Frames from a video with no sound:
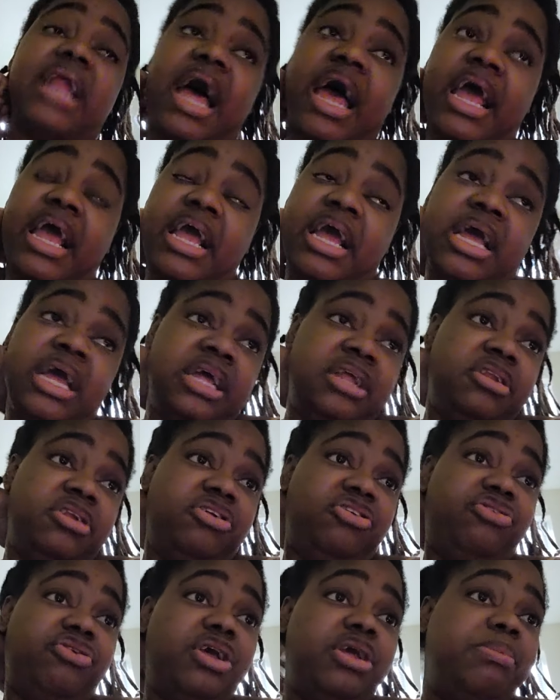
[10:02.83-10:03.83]
like
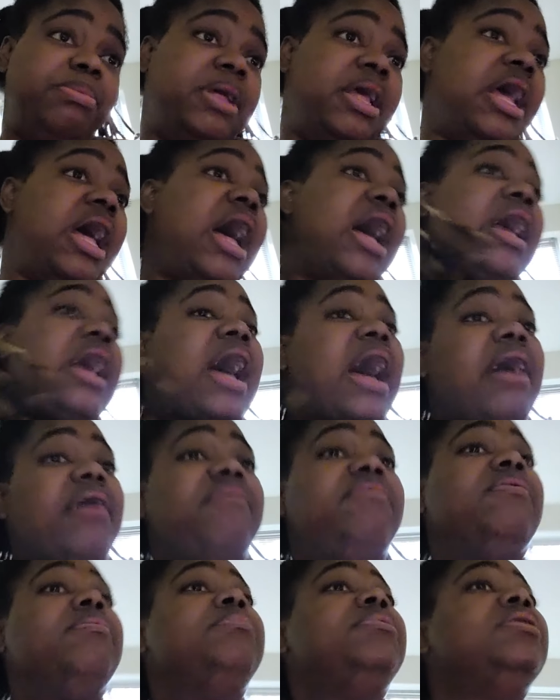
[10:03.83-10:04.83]
the treatment I
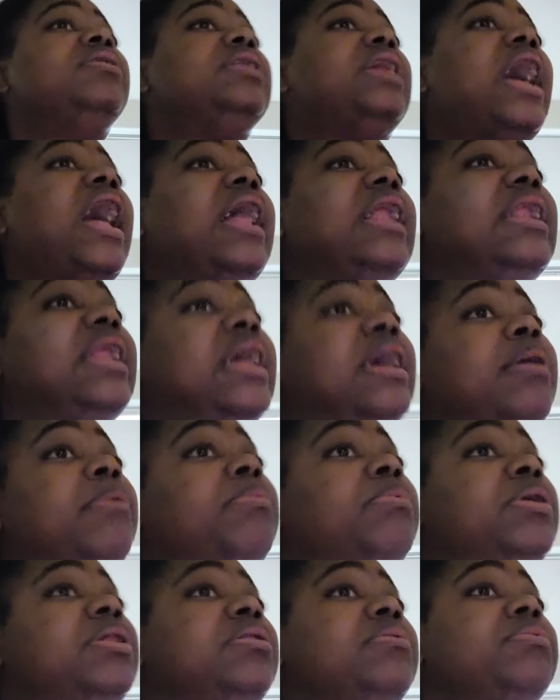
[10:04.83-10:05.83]
got from the
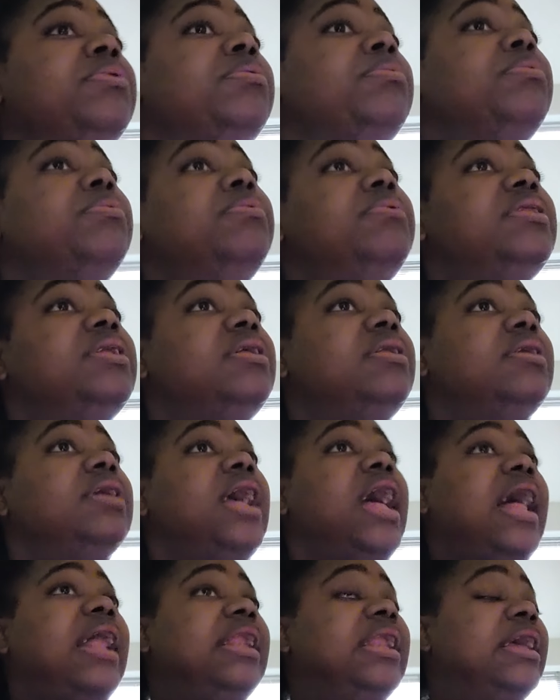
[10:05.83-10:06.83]
goddamn withering roots of the
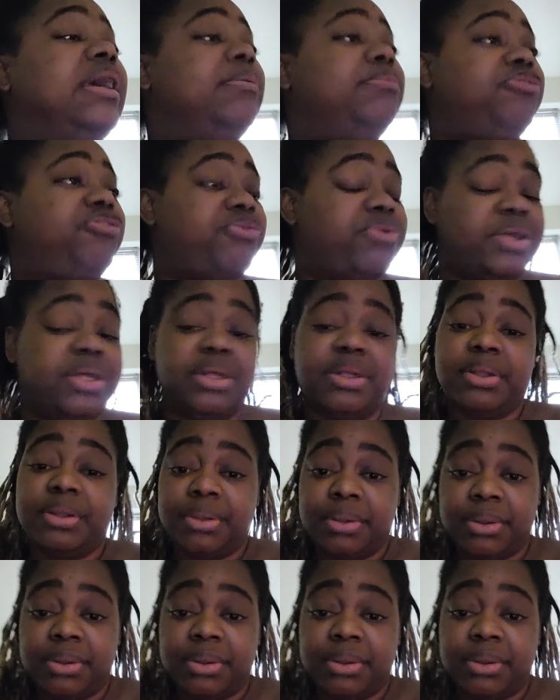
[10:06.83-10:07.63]
goddamn tree.